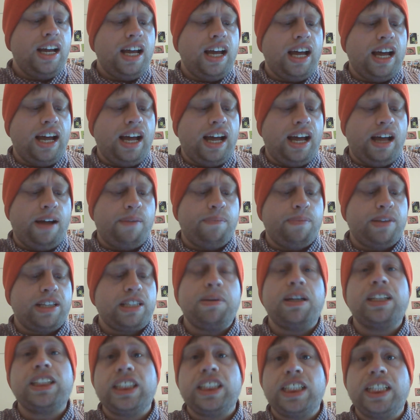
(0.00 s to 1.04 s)
Um,
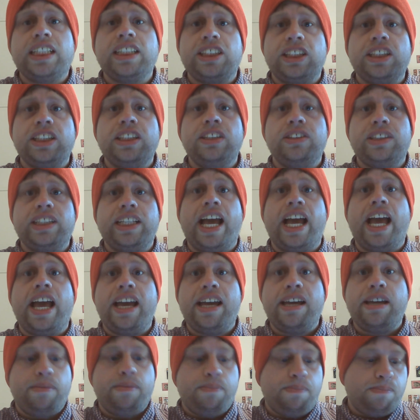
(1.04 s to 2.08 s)
especially because you're using
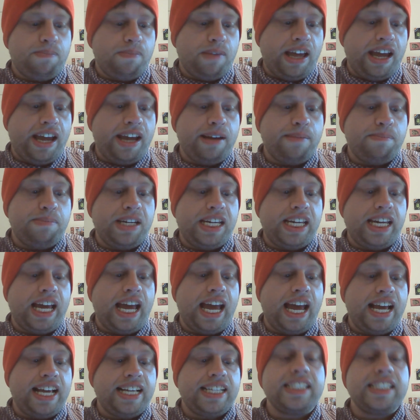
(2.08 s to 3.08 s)
a a b a